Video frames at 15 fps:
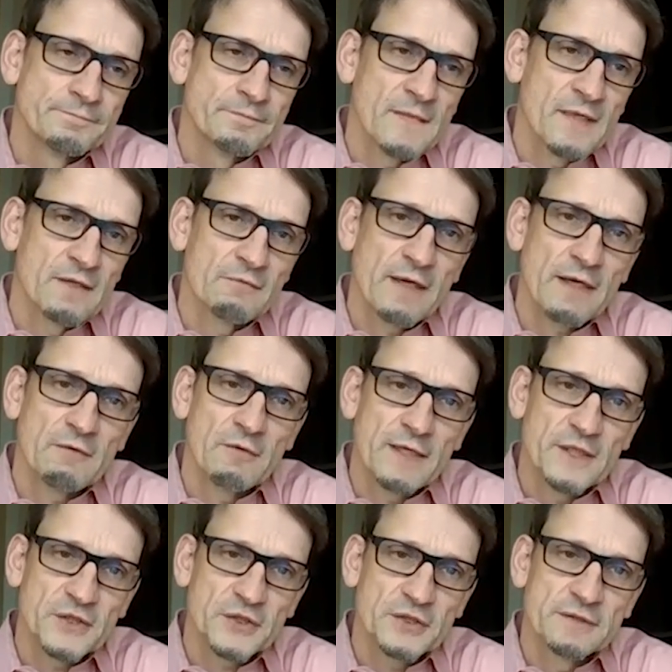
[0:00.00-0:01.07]

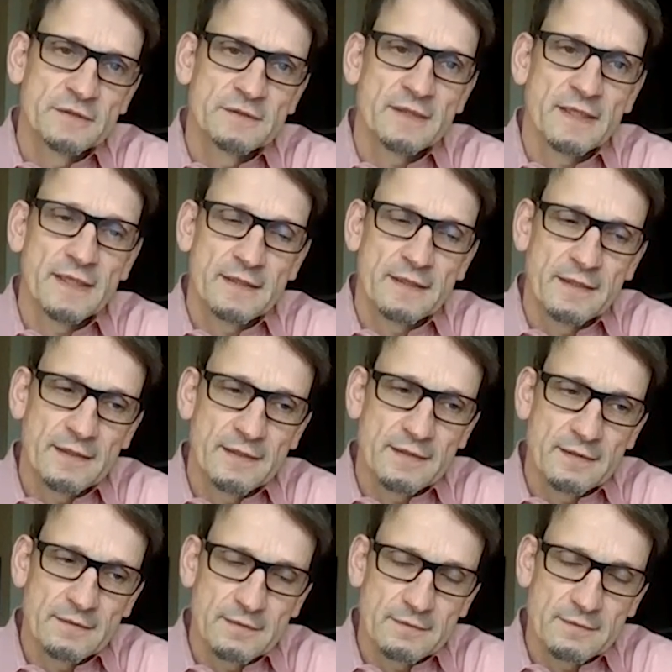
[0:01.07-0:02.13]
regulation
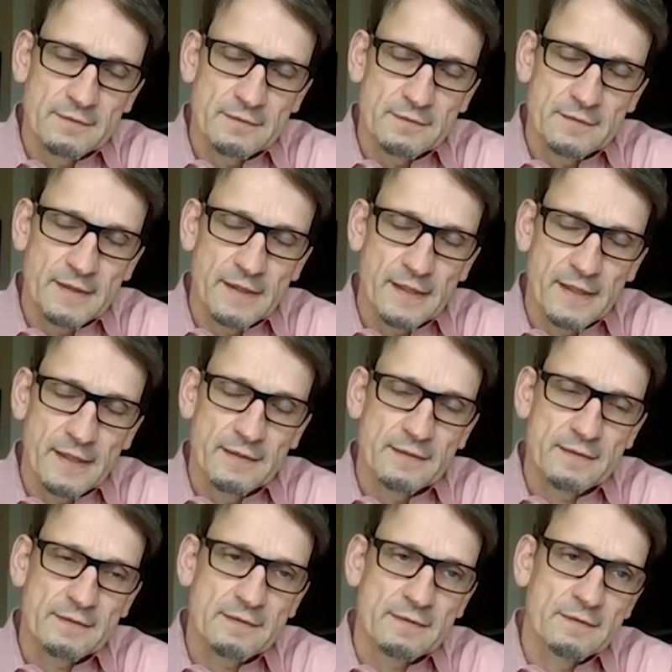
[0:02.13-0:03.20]

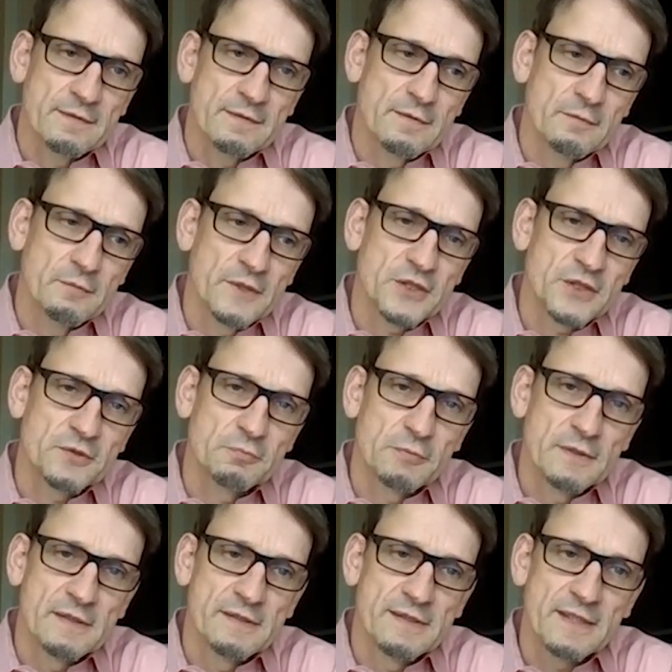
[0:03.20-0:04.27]
and which
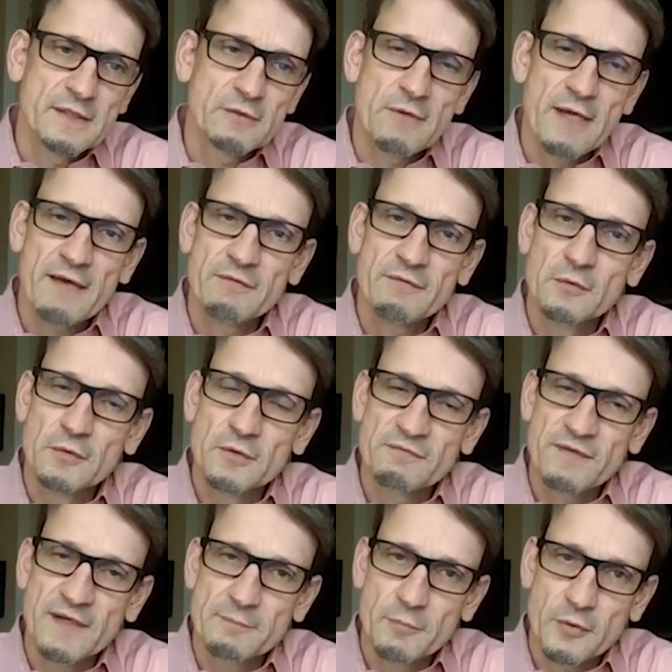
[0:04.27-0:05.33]
will need to have a
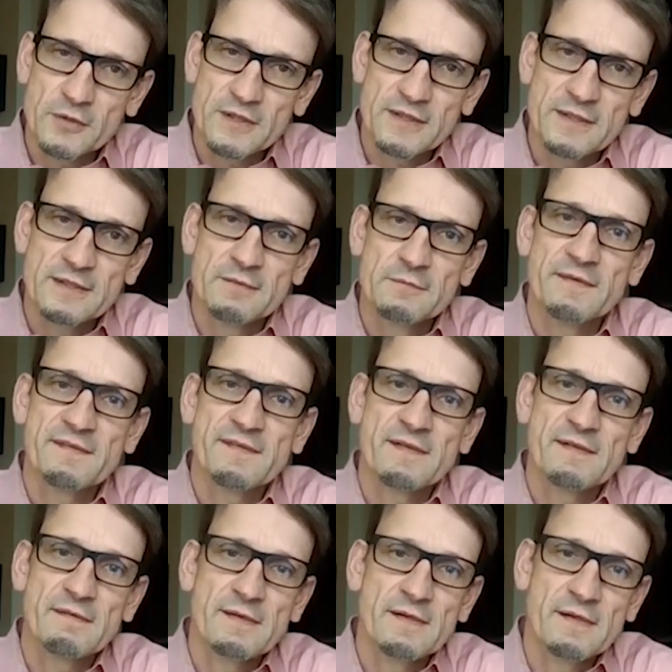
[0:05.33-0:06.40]
notified body
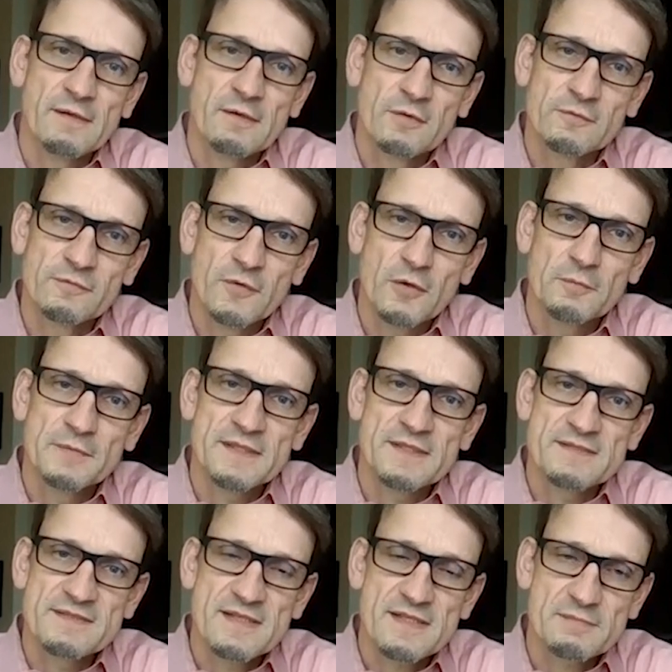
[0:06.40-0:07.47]
within the
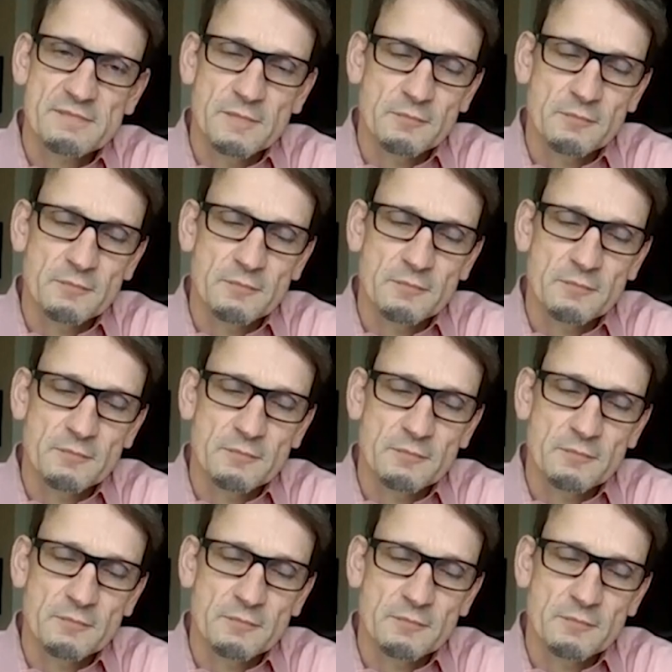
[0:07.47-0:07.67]
conformity assessment